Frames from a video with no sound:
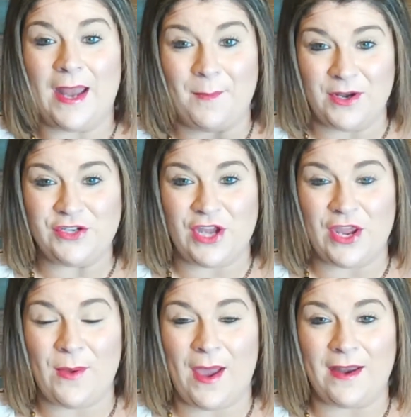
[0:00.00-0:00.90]
I'm going to
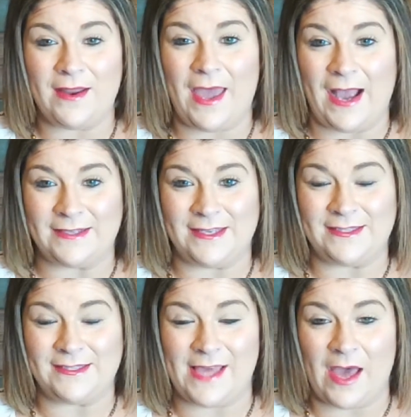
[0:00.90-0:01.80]
show you how to
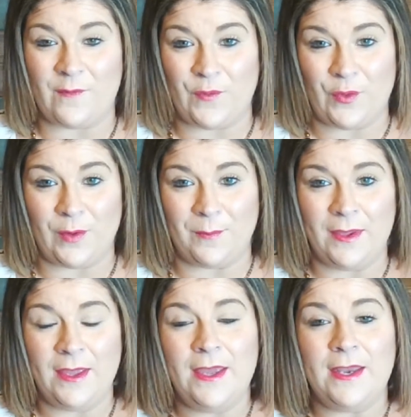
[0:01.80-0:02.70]
access that form.
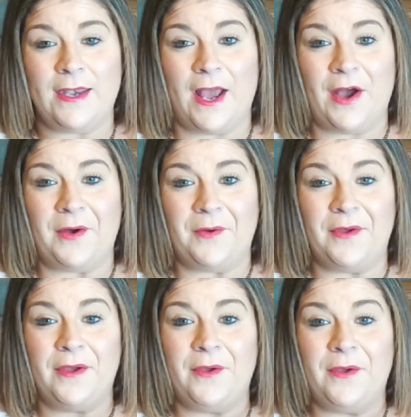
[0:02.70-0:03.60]

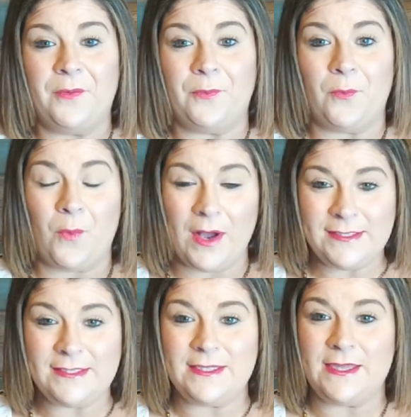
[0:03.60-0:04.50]
Now,
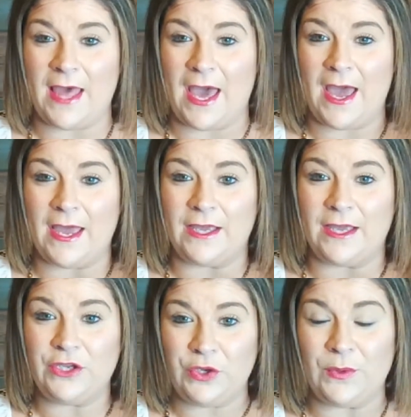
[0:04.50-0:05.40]
once that
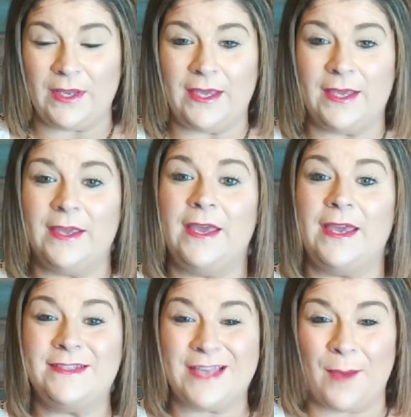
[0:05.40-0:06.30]
unit
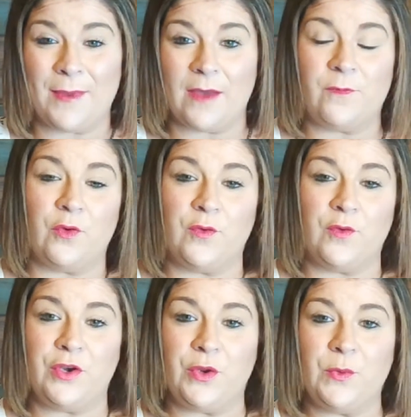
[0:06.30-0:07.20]
is coming up for
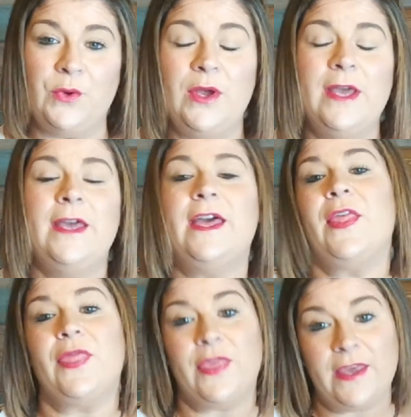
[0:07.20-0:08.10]
renewal,
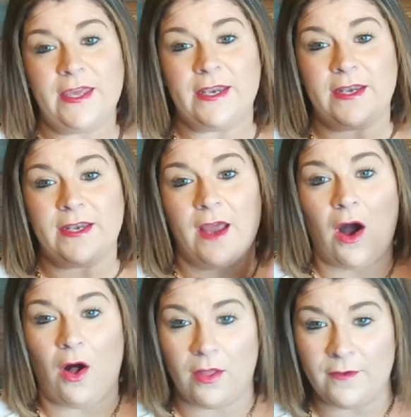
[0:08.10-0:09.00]
then
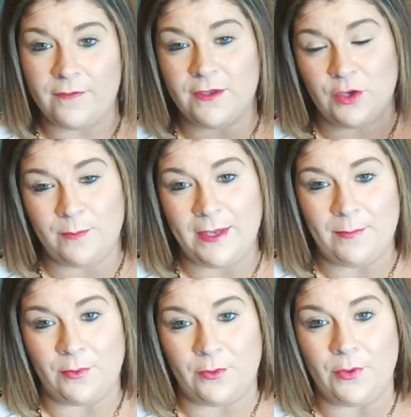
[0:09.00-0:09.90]
all of the new
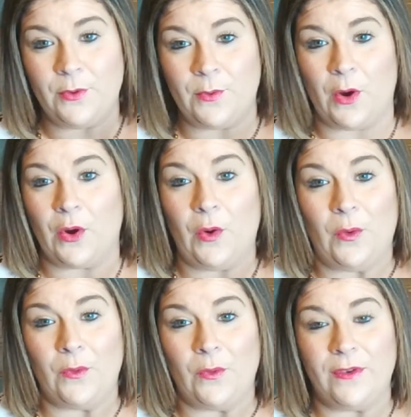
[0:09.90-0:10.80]
people who are
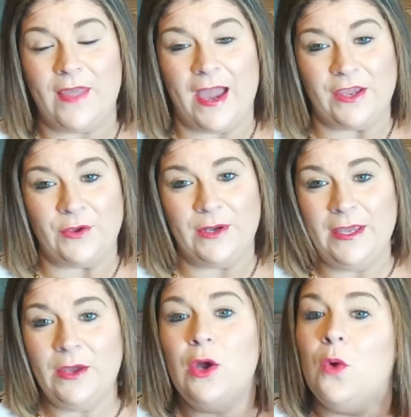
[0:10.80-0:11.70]
on that
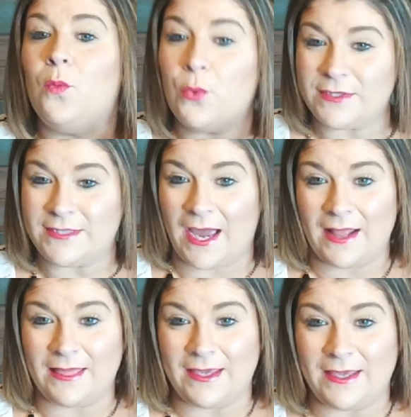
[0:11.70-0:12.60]
unit will
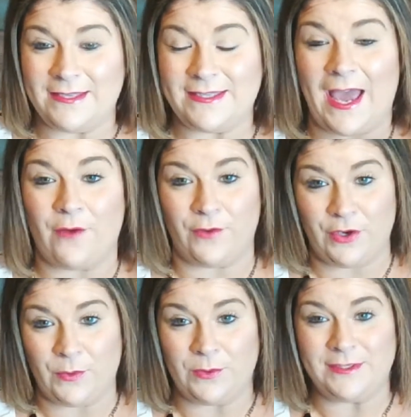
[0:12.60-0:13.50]
sign a lease at
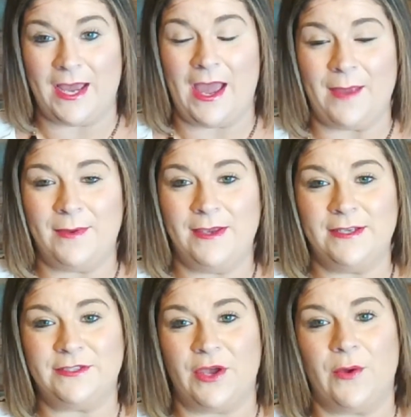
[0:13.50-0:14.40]
renewal time.
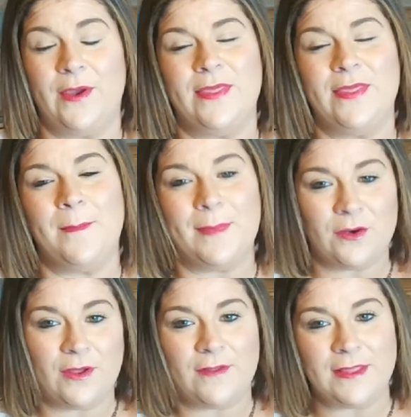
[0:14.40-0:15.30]
So in the
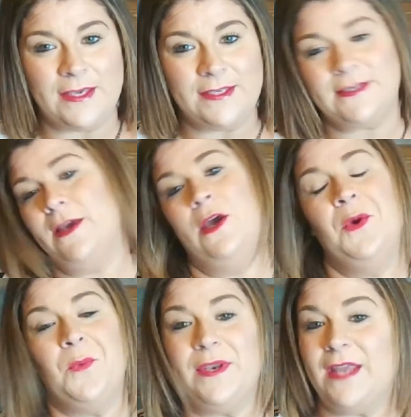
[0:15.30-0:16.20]
middle of a lease,
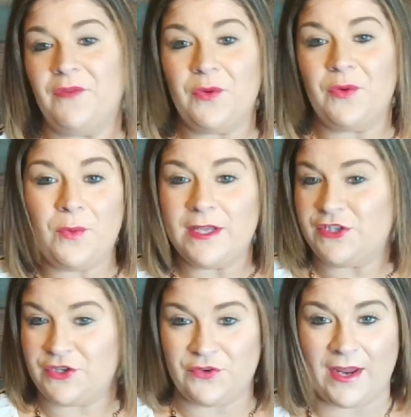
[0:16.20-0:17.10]
we never want to
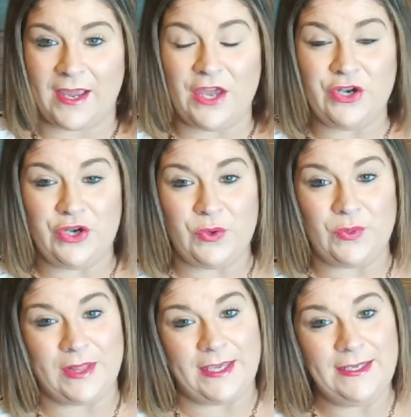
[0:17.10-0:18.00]
generate a
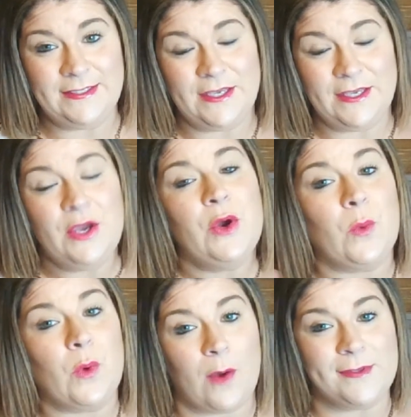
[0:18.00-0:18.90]
new lease.
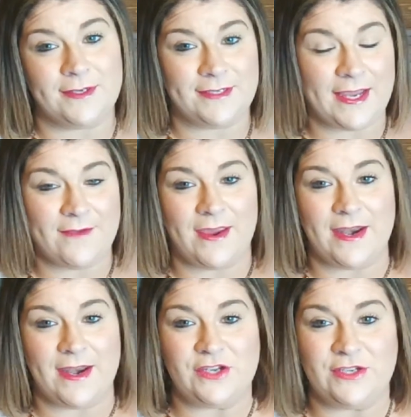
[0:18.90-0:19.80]
We're always going to take
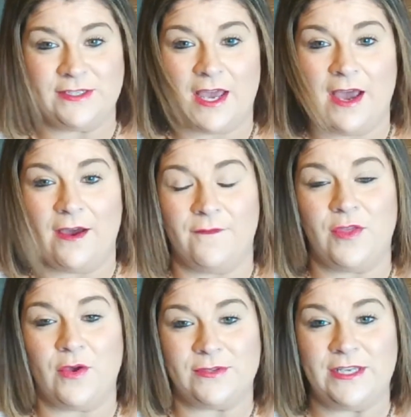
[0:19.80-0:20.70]
advantages
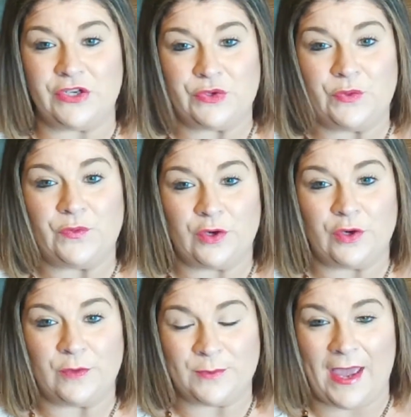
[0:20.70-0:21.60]
of those additional
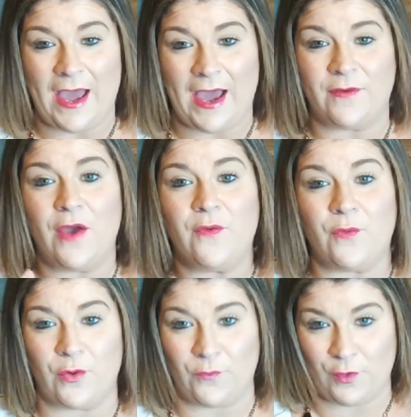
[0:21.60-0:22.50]
forms we have
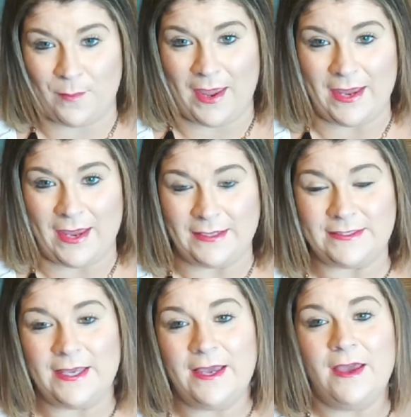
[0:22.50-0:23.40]
for
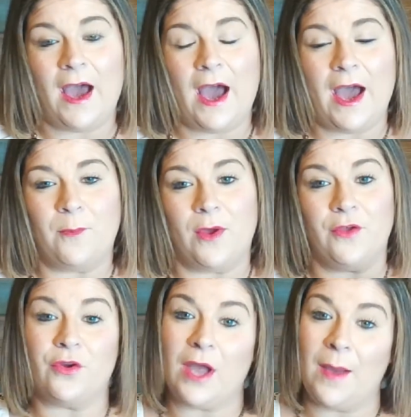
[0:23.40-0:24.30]
roommates,
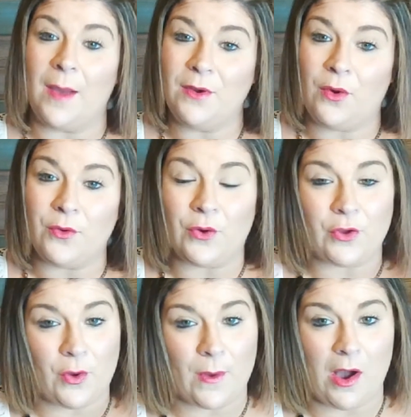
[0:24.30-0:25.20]
whether they're coming on or
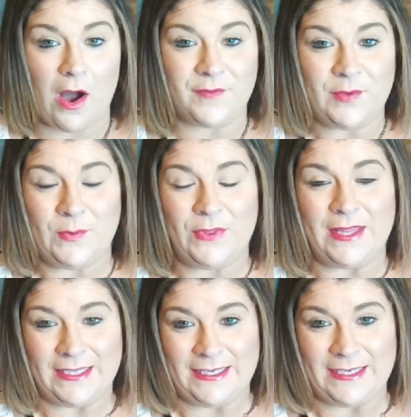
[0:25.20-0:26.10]
going off to
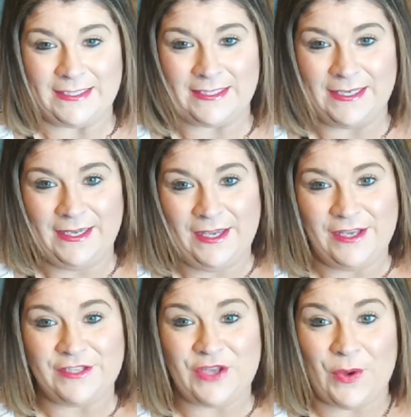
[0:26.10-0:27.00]
the lease.
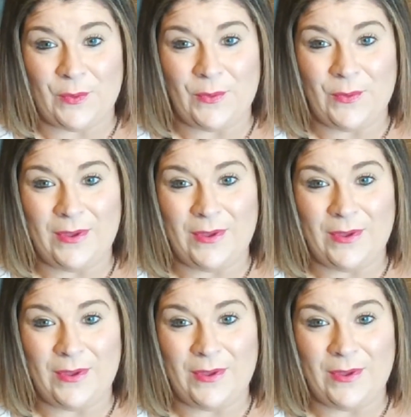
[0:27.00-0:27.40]
So